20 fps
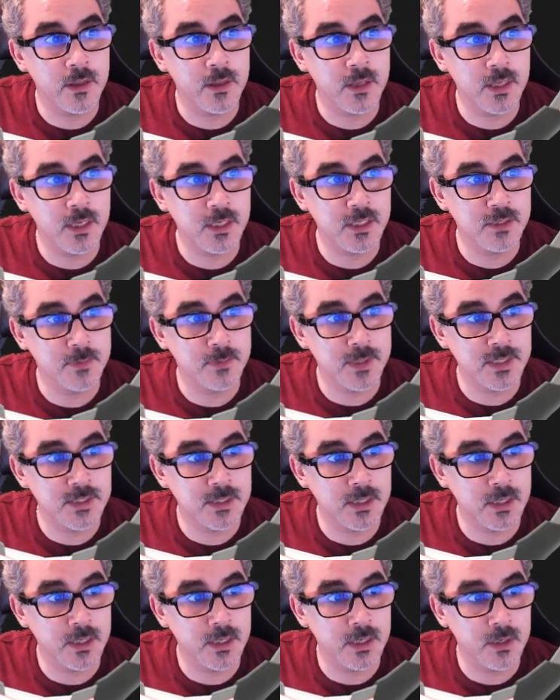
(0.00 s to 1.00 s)
it is
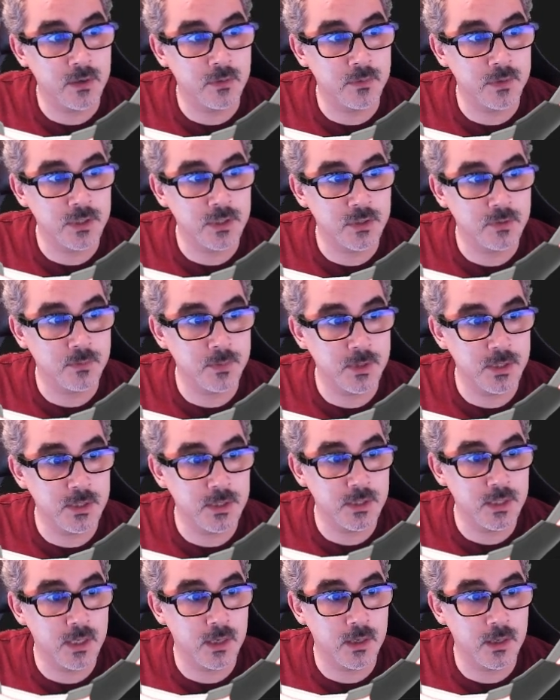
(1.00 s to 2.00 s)
basically going to
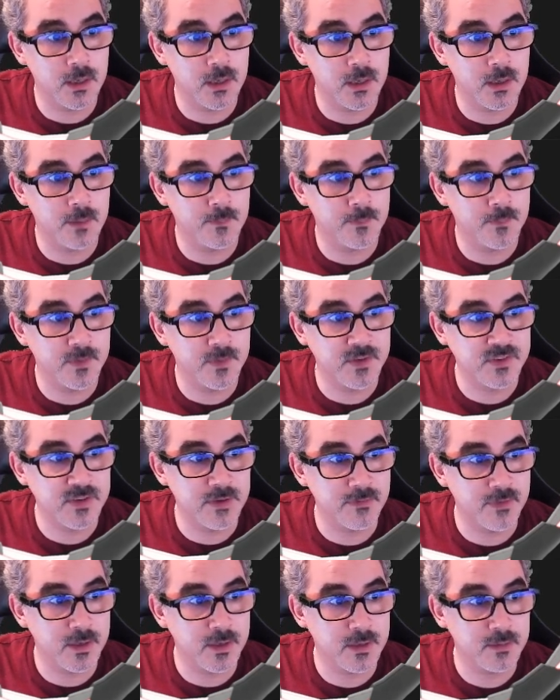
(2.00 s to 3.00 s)
be the
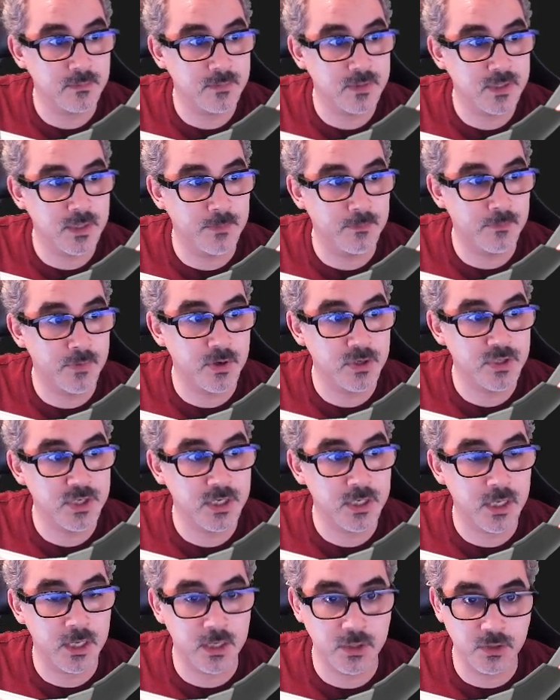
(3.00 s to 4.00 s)
same thing. Zip
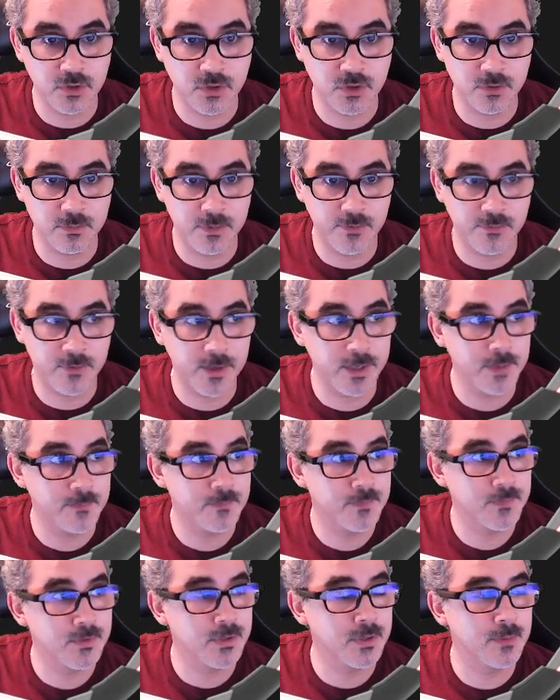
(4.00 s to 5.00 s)
project, and you should be fine.
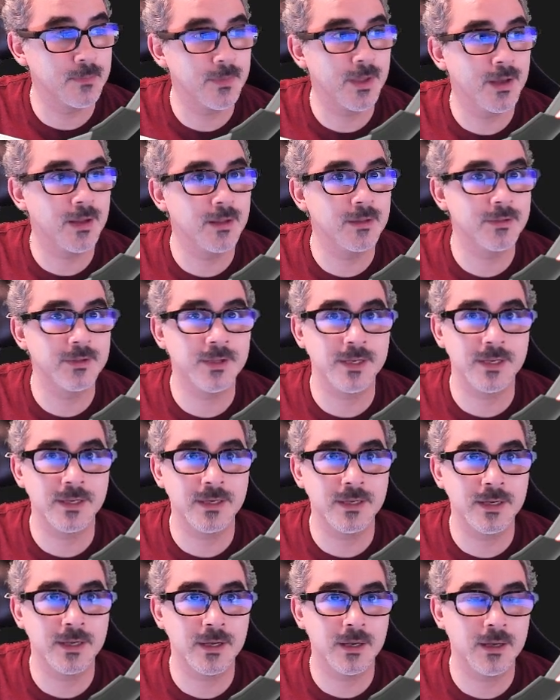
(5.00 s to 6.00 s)
So I'll
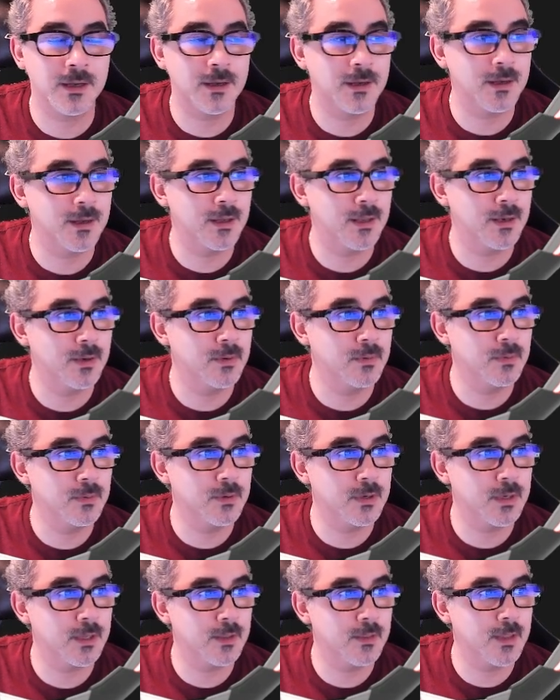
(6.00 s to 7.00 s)
take a
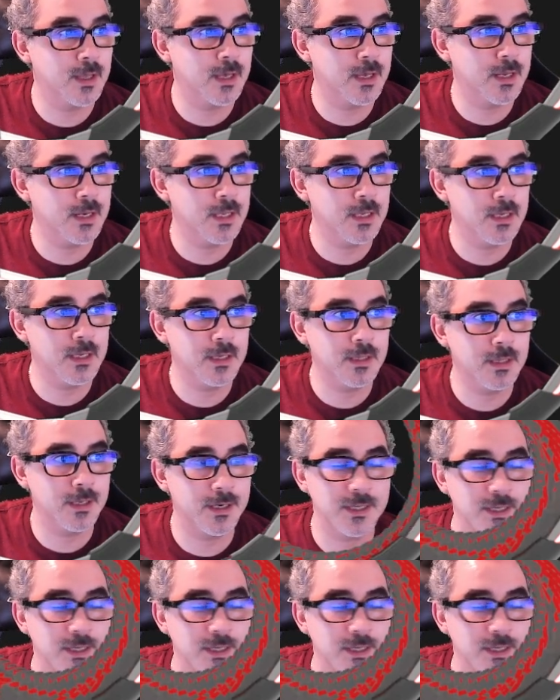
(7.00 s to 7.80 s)
look at that in the next